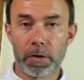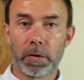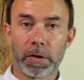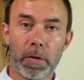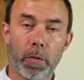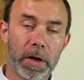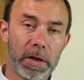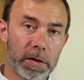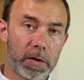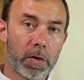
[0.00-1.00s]
you see, when
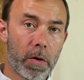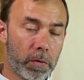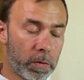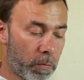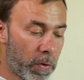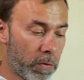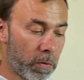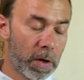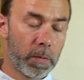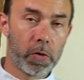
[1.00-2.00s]
it's done, when
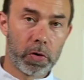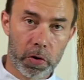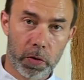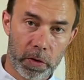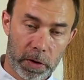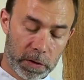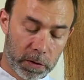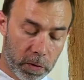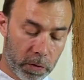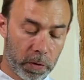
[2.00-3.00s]
your emulsion is
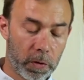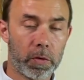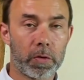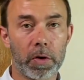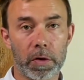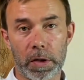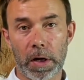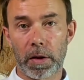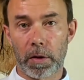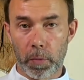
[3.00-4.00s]
done, you just
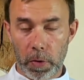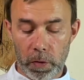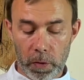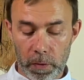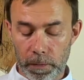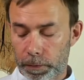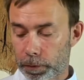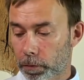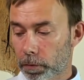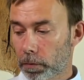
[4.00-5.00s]
add the butter,
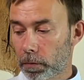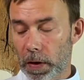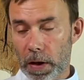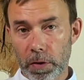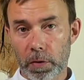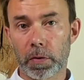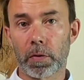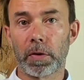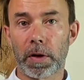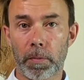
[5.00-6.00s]
add the
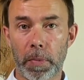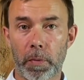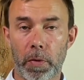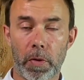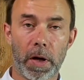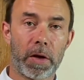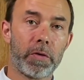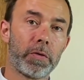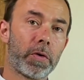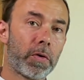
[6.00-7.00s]
salt and pepper, and
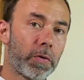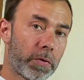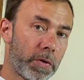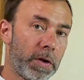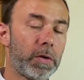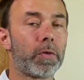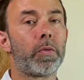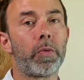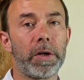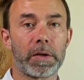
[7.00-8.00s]
you don't need to
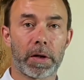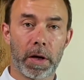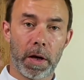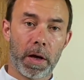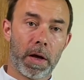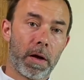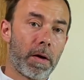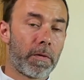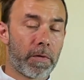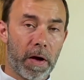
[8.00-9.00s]
whisk
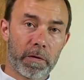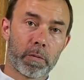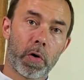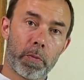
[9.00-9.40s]
5 more